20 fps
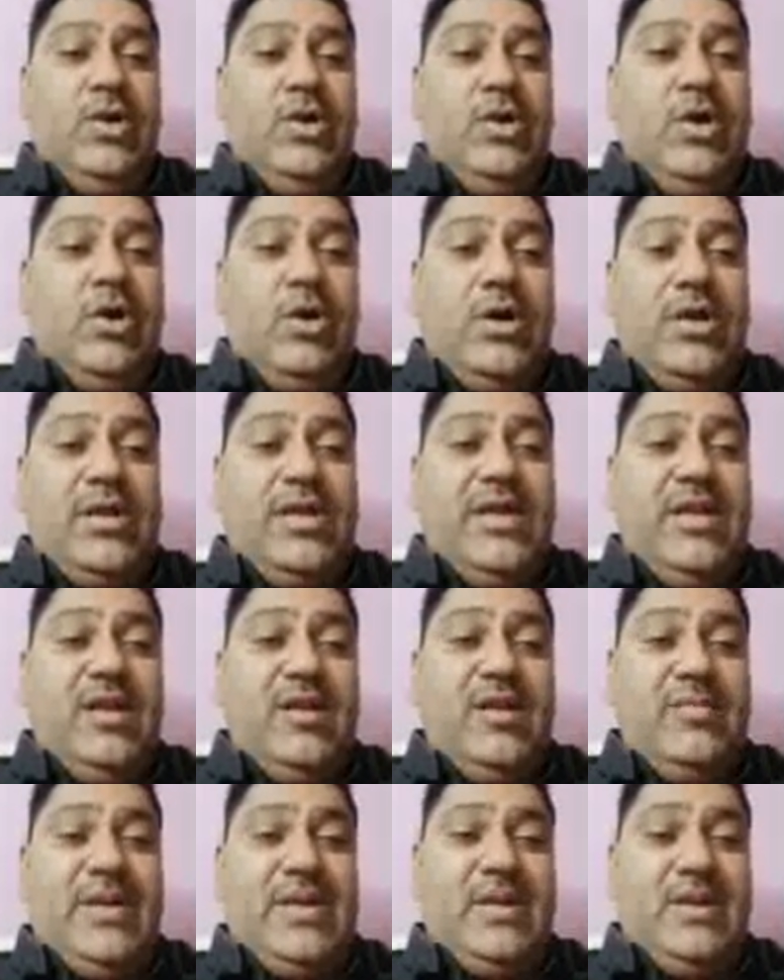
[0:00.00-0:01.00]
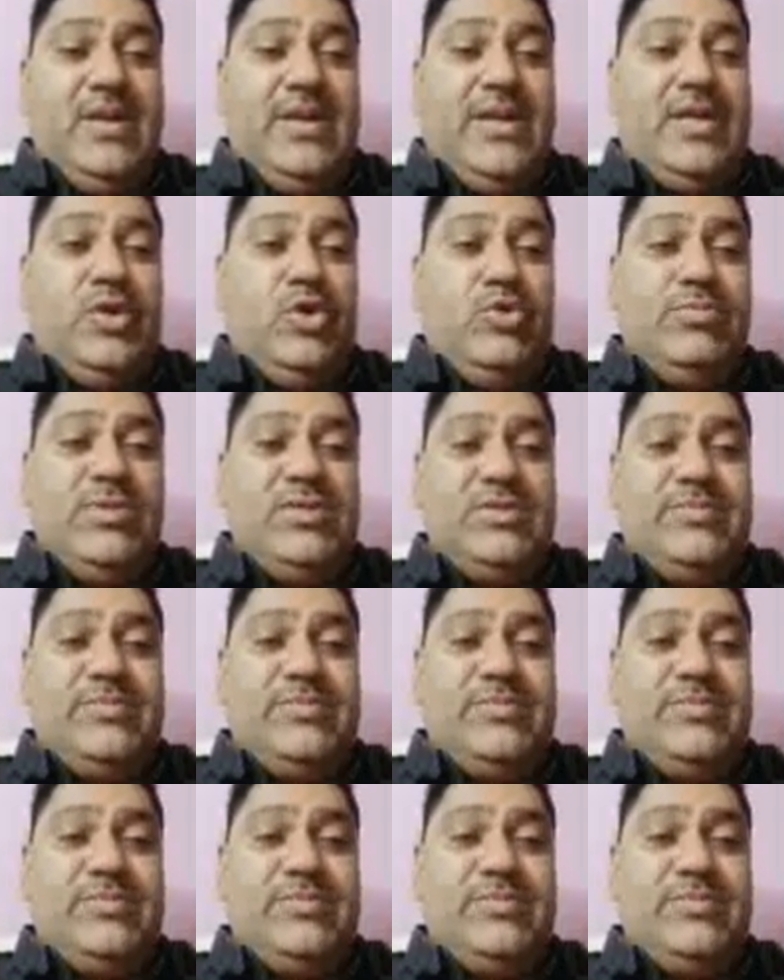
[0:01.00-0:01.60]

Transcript: organic matter like humus,